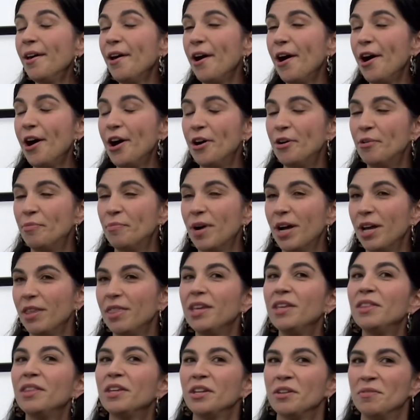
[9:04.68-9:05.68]
Um, I
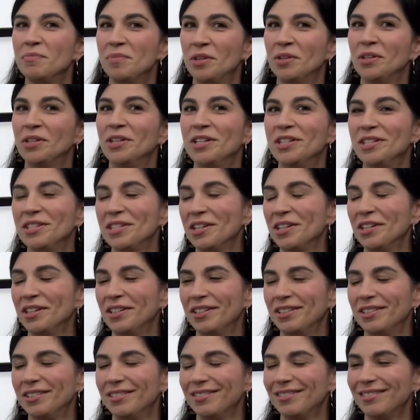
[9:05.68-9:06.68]
think the community is going
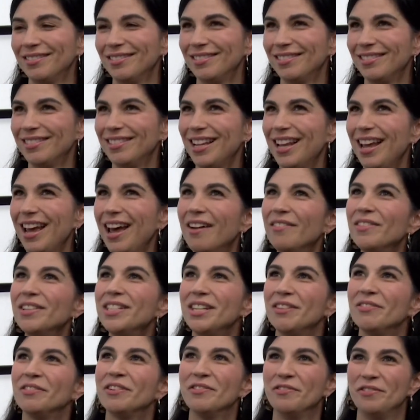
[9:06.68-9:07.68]
to have a
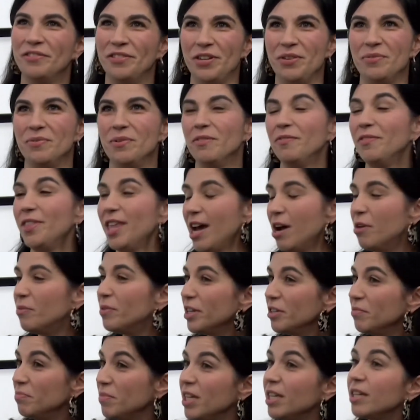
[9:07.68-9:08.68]
different view of that
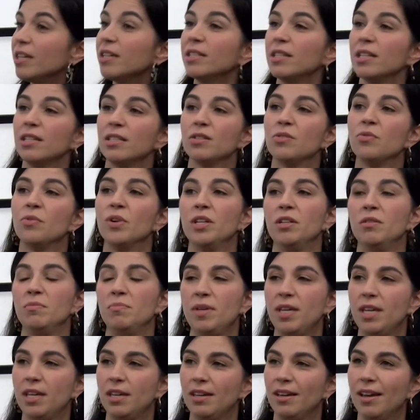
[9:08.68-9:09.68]
one mm-hmm. because mm-hmm. it's going to
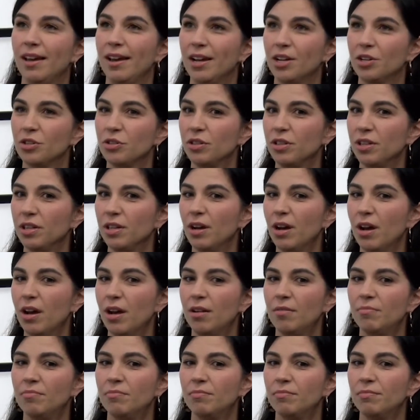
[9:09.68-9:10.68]
be actually
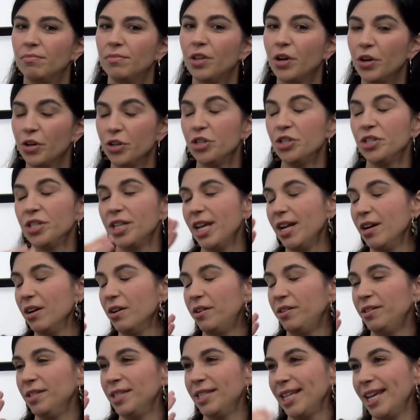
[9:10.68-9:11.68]
um, large
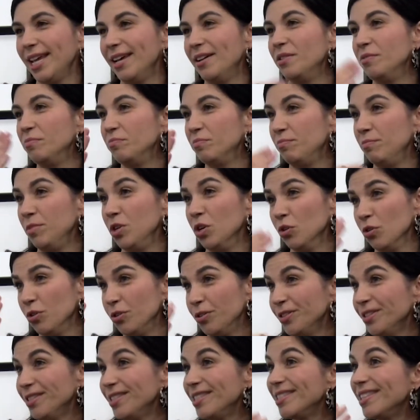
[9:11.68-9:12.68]
scale, scale
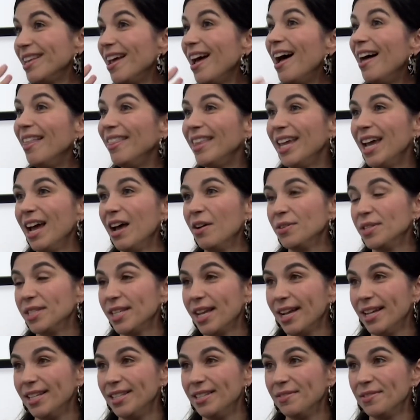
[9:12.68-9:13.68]
murals on the
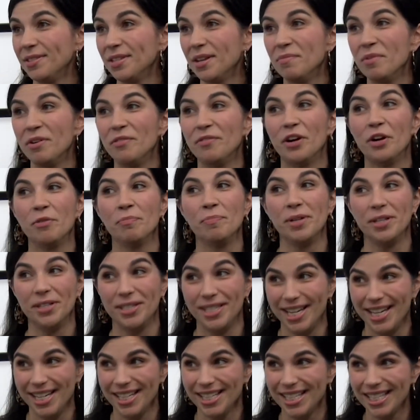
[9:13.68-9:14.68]
outsides of right. some of our
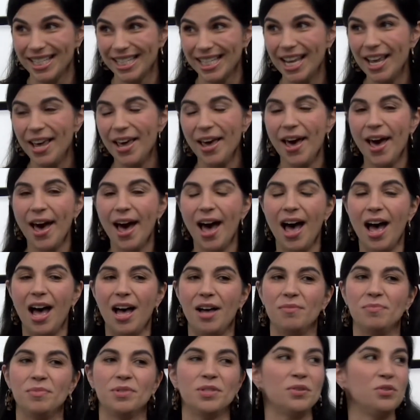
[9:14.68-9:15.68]
buildings.
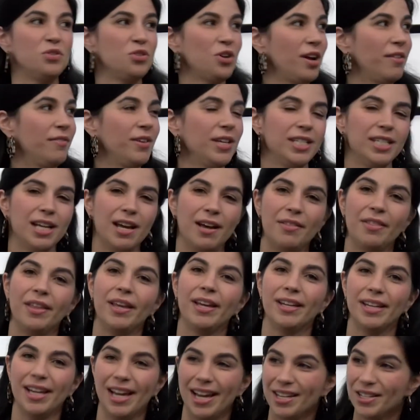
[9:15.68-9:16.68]
Um, so driving down
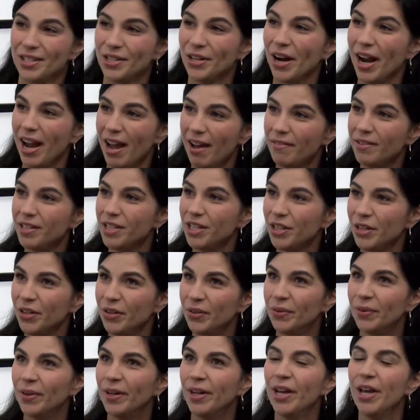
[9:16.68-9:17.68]
Lancaster
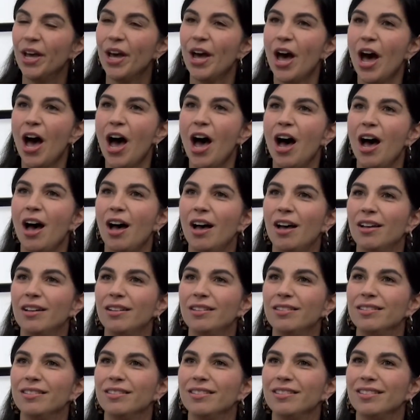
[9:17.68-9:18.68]
Avenue,
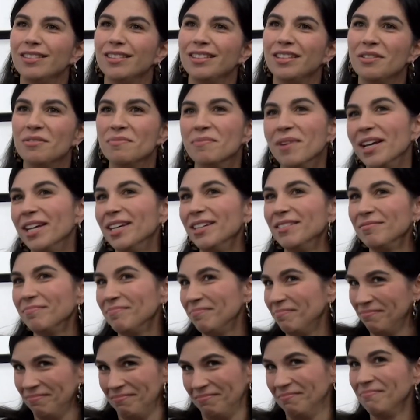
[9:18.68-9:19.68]
uh, you might
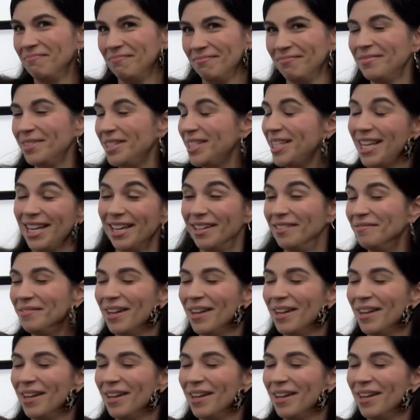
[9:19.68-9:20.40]
see it.